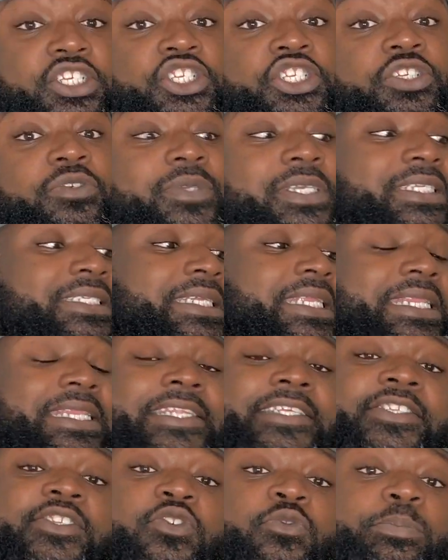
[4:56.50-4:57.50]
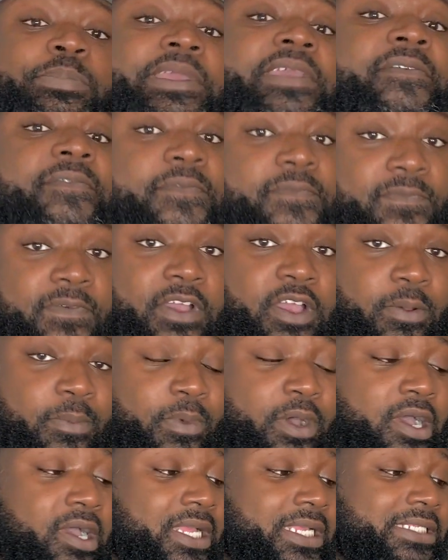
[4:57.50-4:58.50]
shoe is a little bit
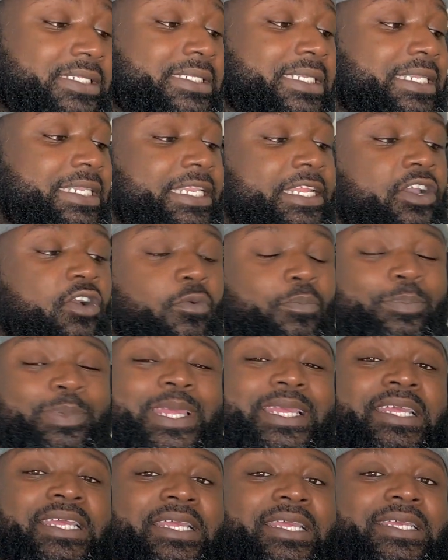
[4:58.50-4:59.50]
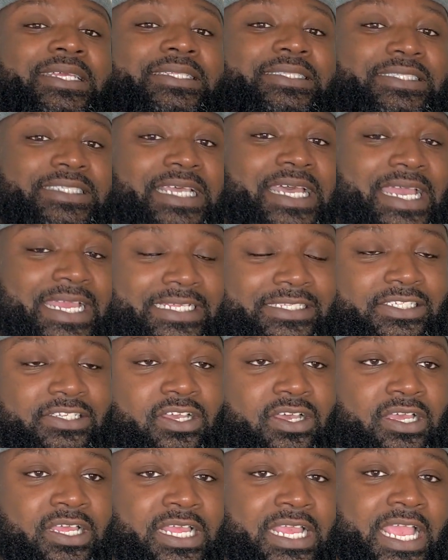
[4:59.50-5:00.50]
firmer, it's a little bit
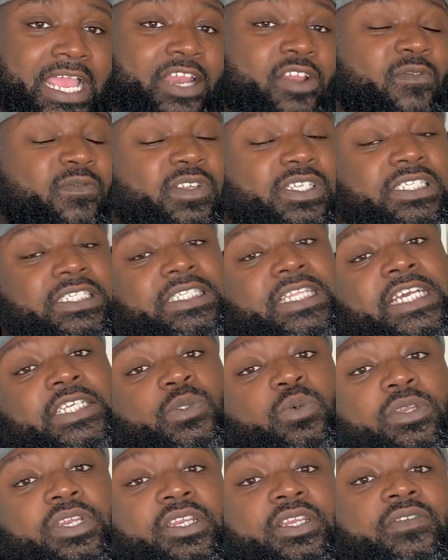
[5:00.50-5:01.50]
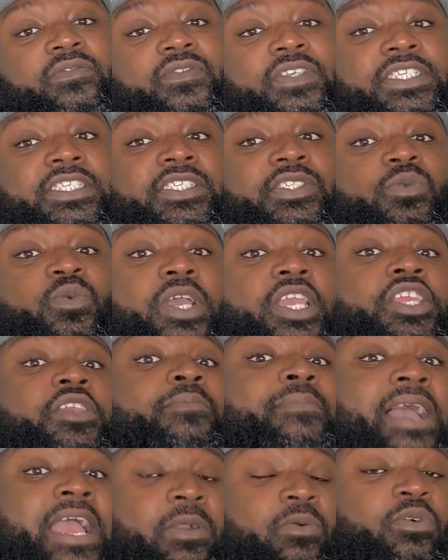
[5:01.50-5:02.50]
tighter, and obviously that's one of the reasons why you
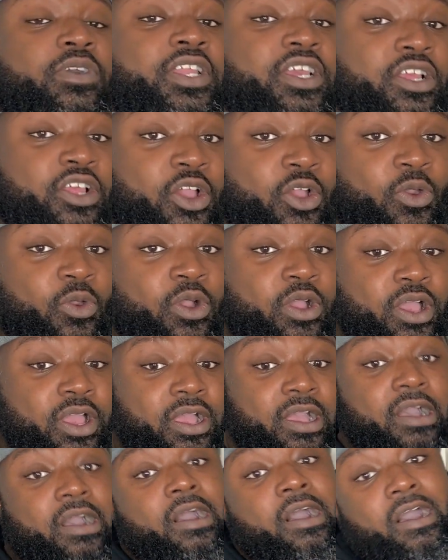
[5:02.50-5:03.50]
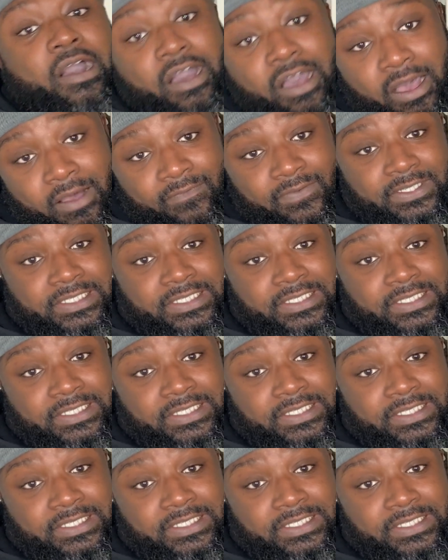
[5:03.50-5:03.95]
might want to go half a